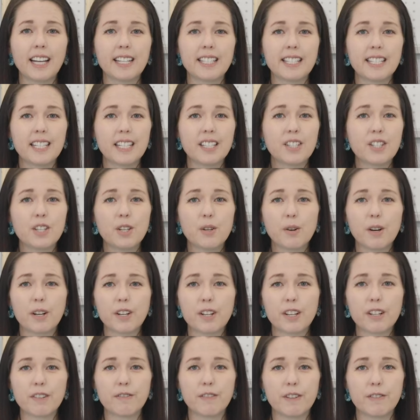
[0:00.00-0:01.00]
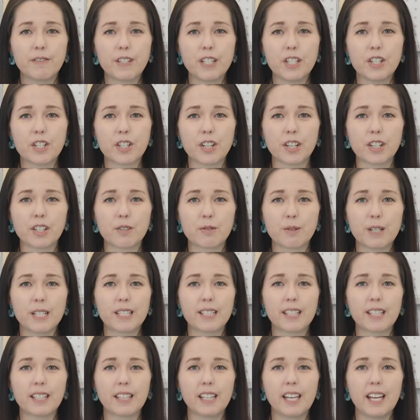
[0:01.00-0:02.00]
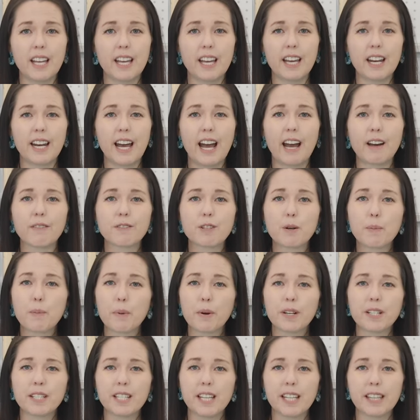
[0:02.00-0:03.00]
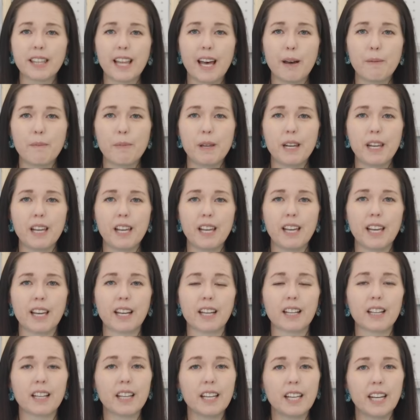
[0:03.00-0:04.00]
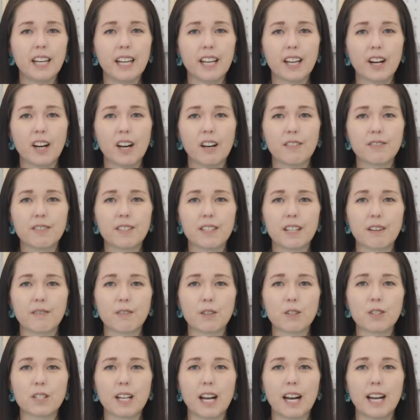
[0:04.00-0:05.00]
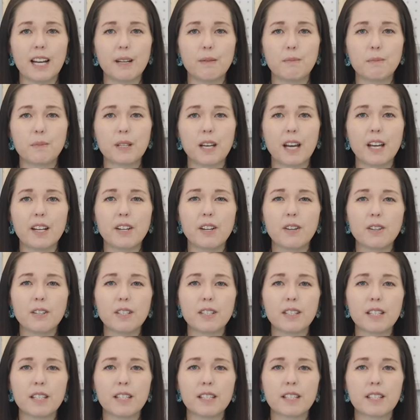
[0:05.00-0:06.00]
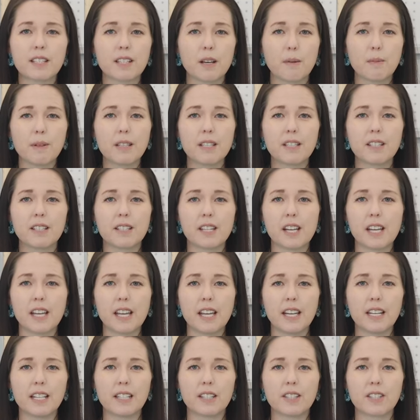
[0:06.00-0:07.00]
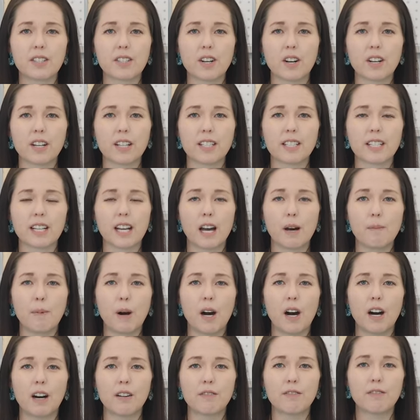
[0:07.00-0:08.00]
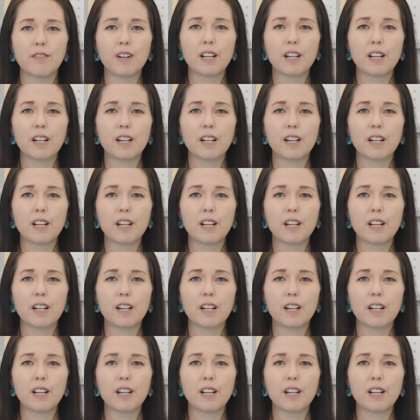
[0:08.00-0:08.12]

I did 250 shirts recently, and after printing that many and cleaning it off several times, I noticed that some of the stickiness started to come off.